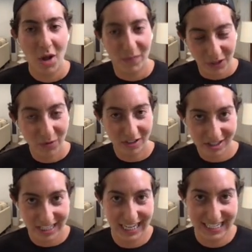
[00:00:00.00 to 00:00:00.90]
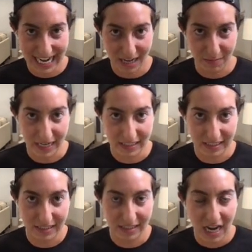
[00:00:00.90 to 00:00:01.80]
but you understand
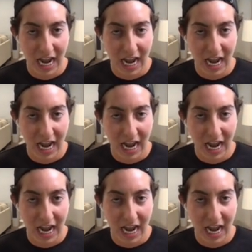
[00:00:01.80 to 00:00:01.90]
databases